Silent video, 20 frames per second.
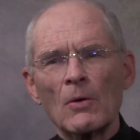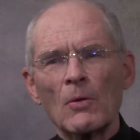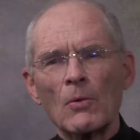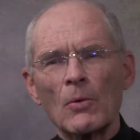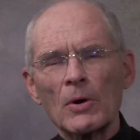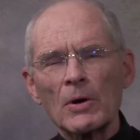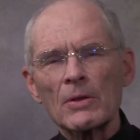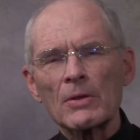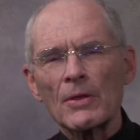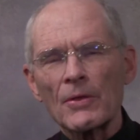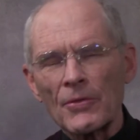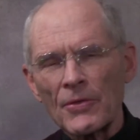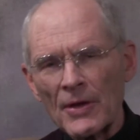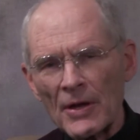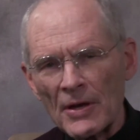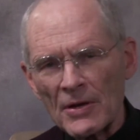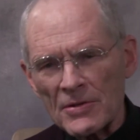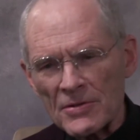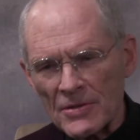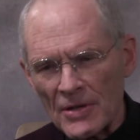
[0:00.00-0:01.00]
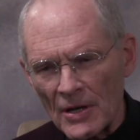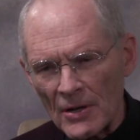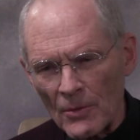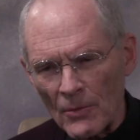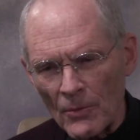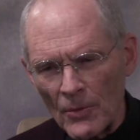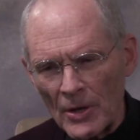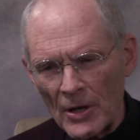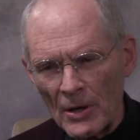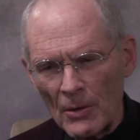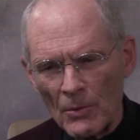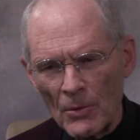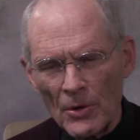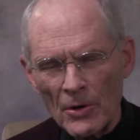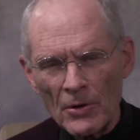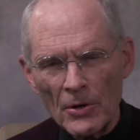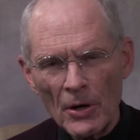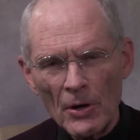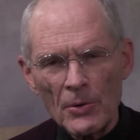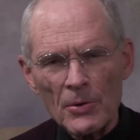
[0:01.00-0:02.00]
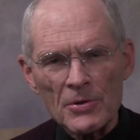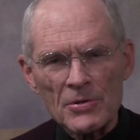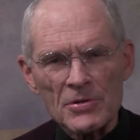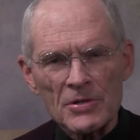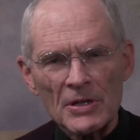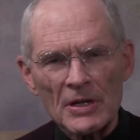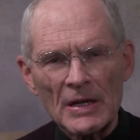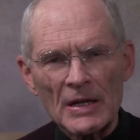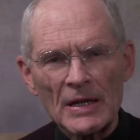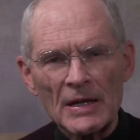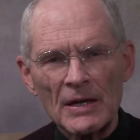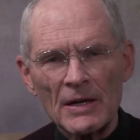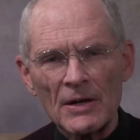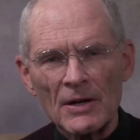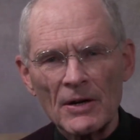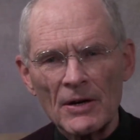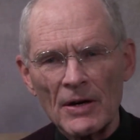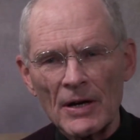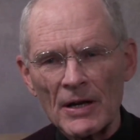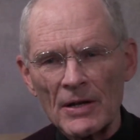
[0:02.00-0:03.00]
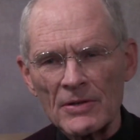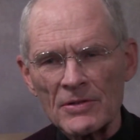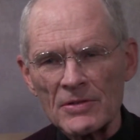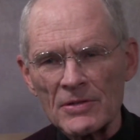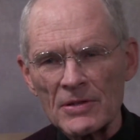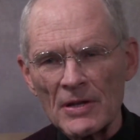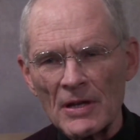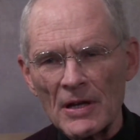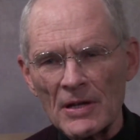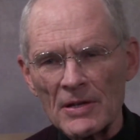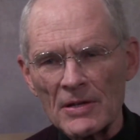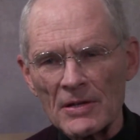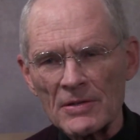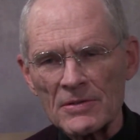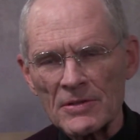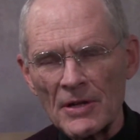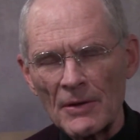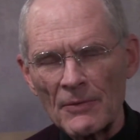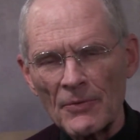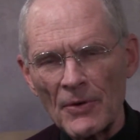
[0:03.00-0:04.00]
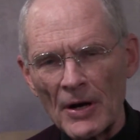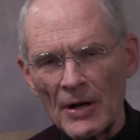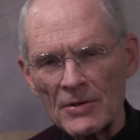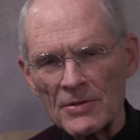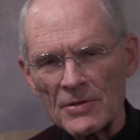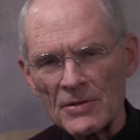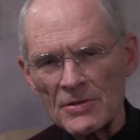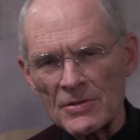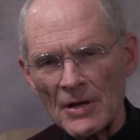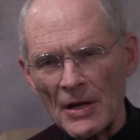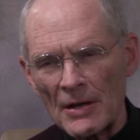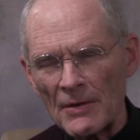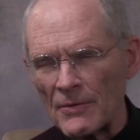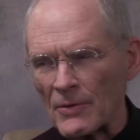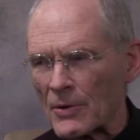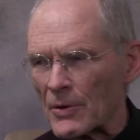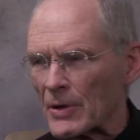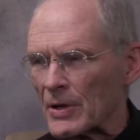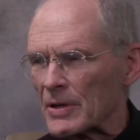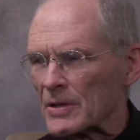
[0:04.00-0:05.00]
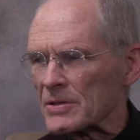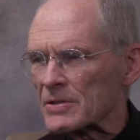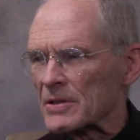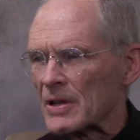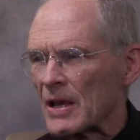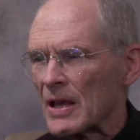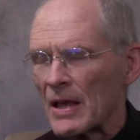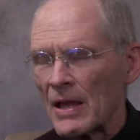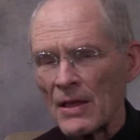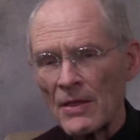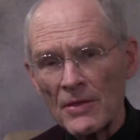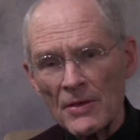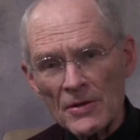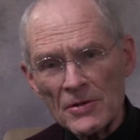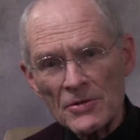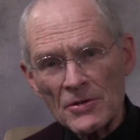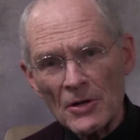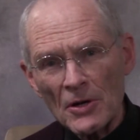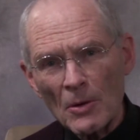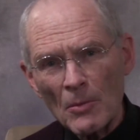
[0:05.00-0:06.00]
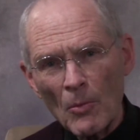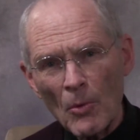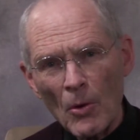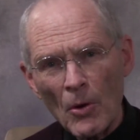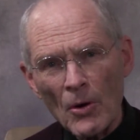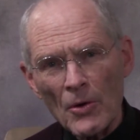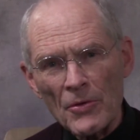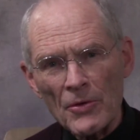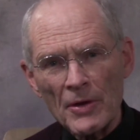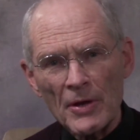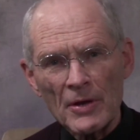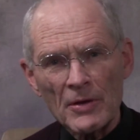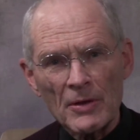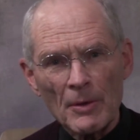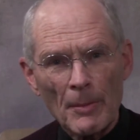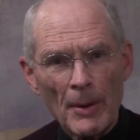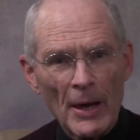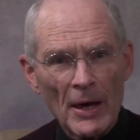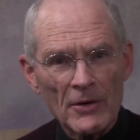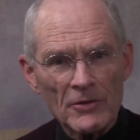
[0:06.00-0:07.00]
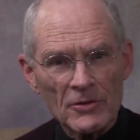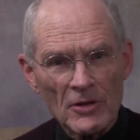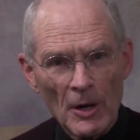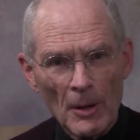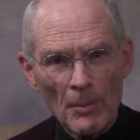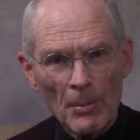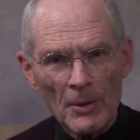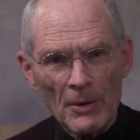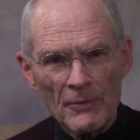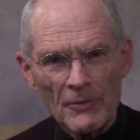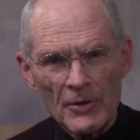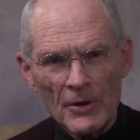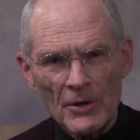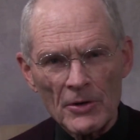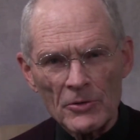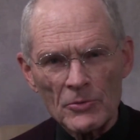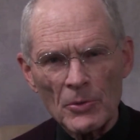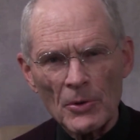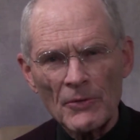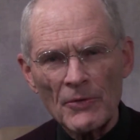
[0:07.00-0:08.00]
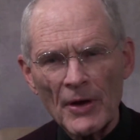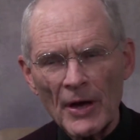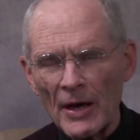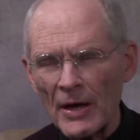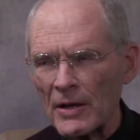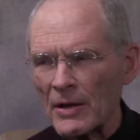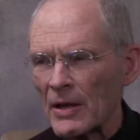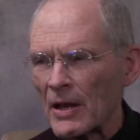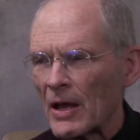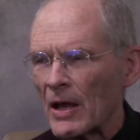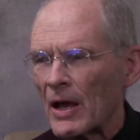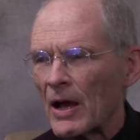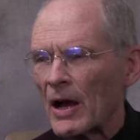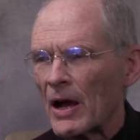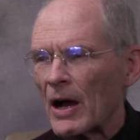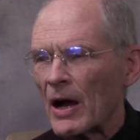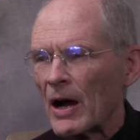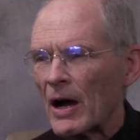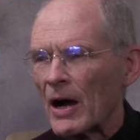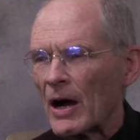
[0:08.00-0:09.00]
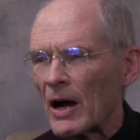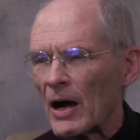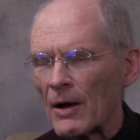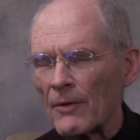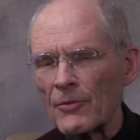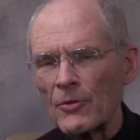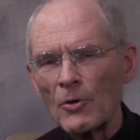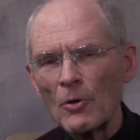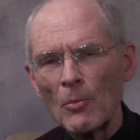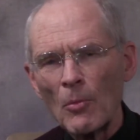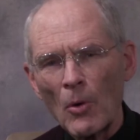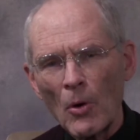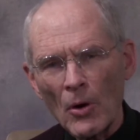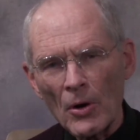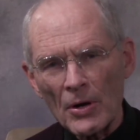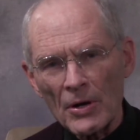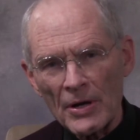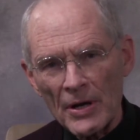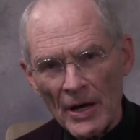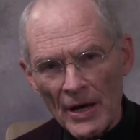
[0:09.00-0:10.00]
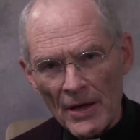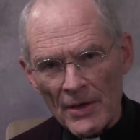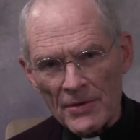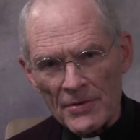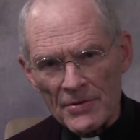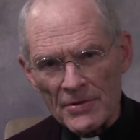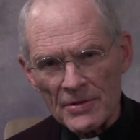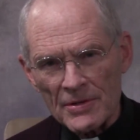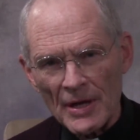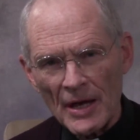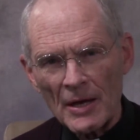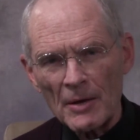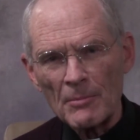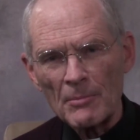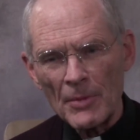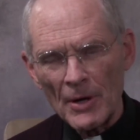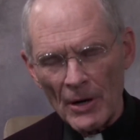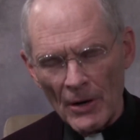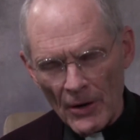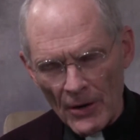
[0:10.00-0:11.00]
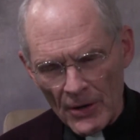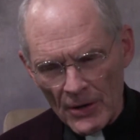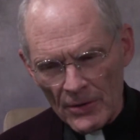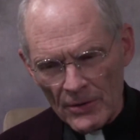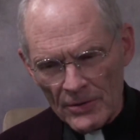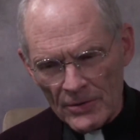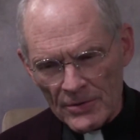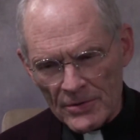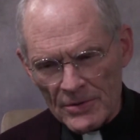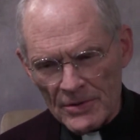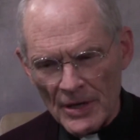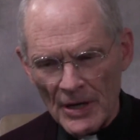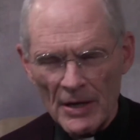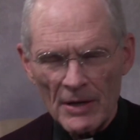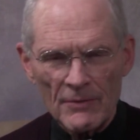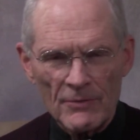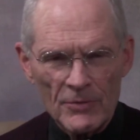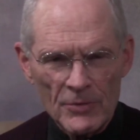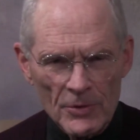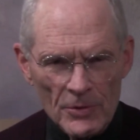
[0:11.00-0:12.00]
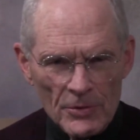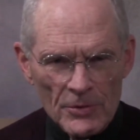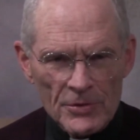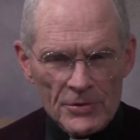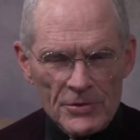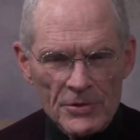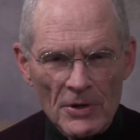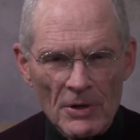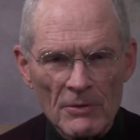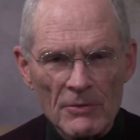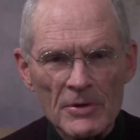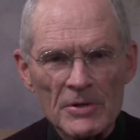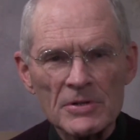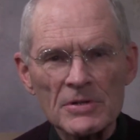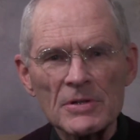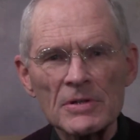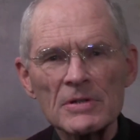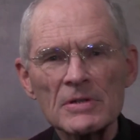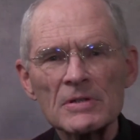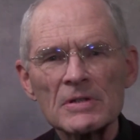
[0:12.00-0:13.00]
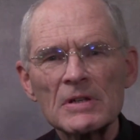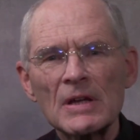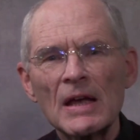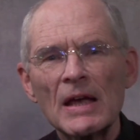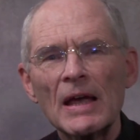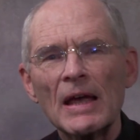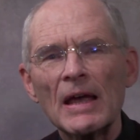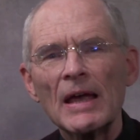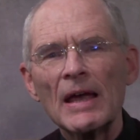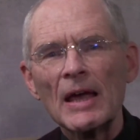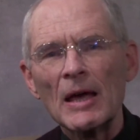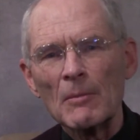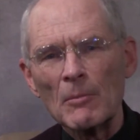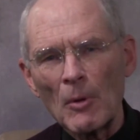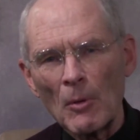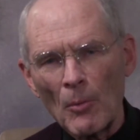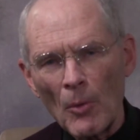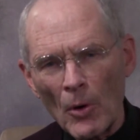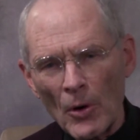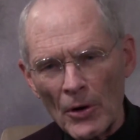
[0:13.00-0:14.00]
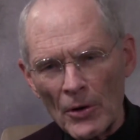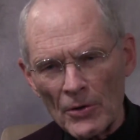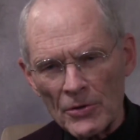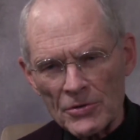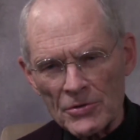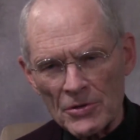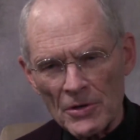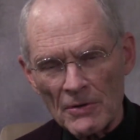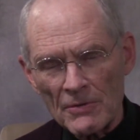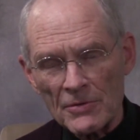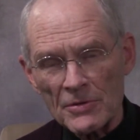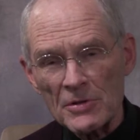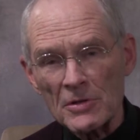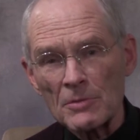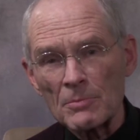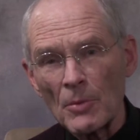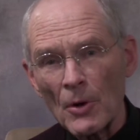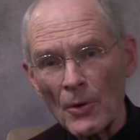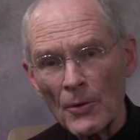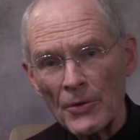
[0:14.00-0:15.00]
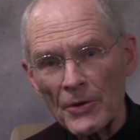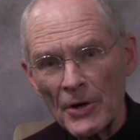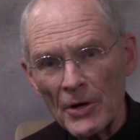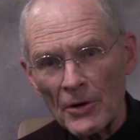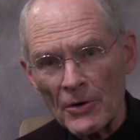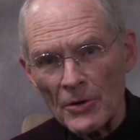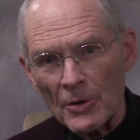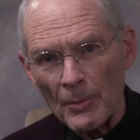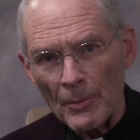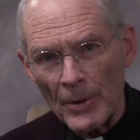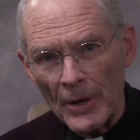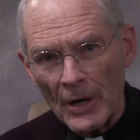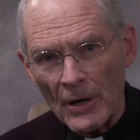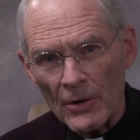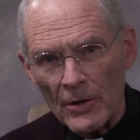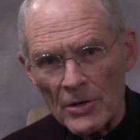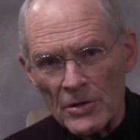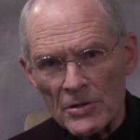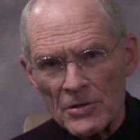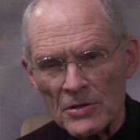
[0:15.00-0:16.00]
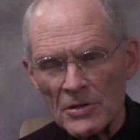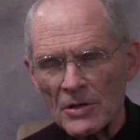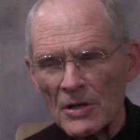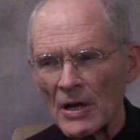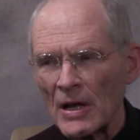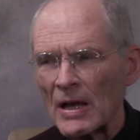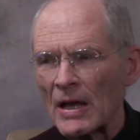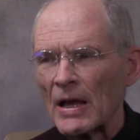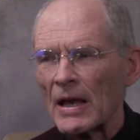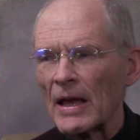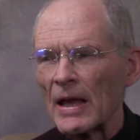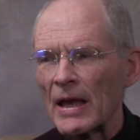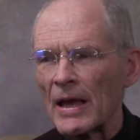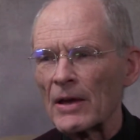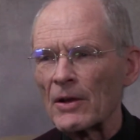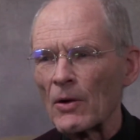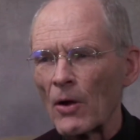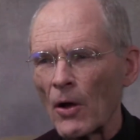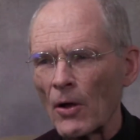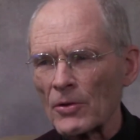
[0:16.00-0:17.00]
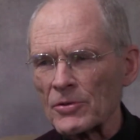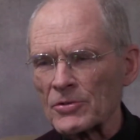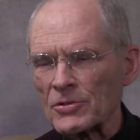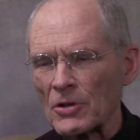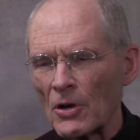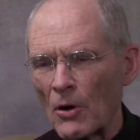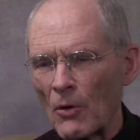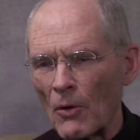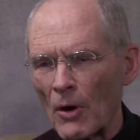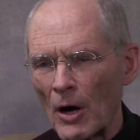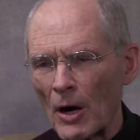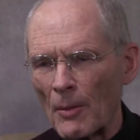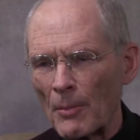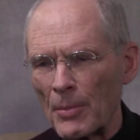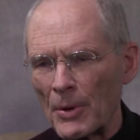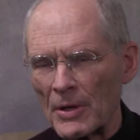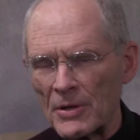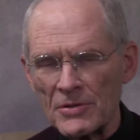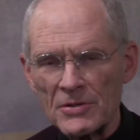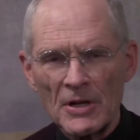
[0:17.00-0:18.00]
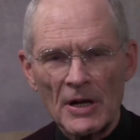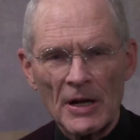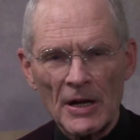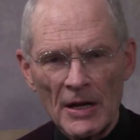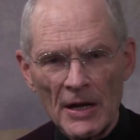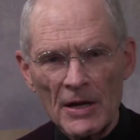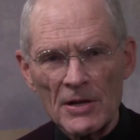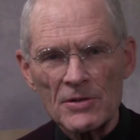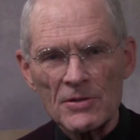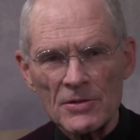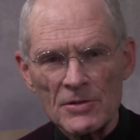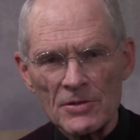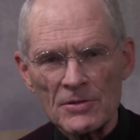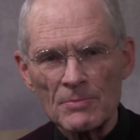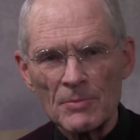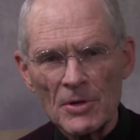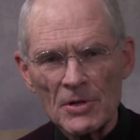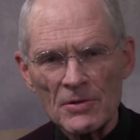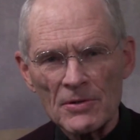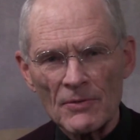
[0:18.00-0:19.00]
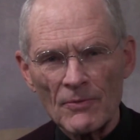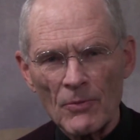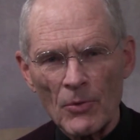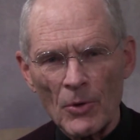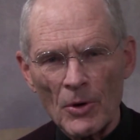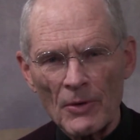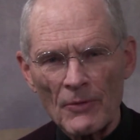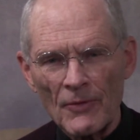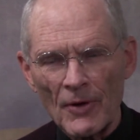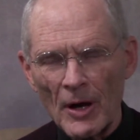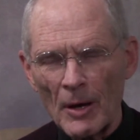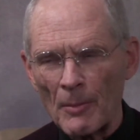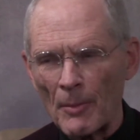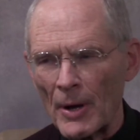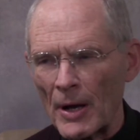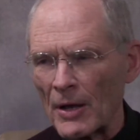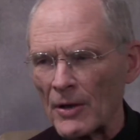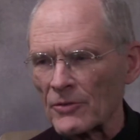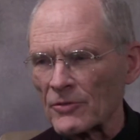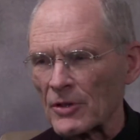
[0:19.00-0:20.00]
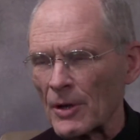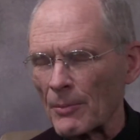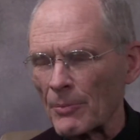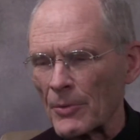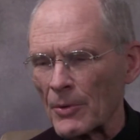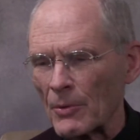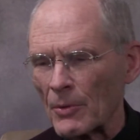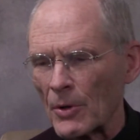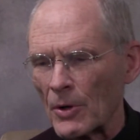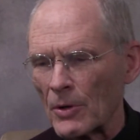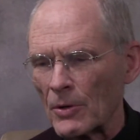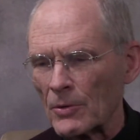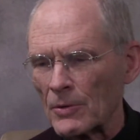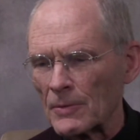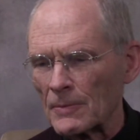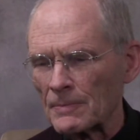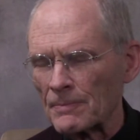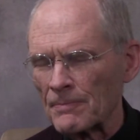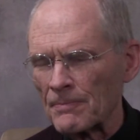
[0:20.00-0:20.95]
One of the things that we were noticing here at St. Francis Xavier is this year, more than the past couple of years, we've had a few more deaths and burials and funeral services and memorial services, both here at the parish and also up at St. Ignatius Mission, 45 miles up the road.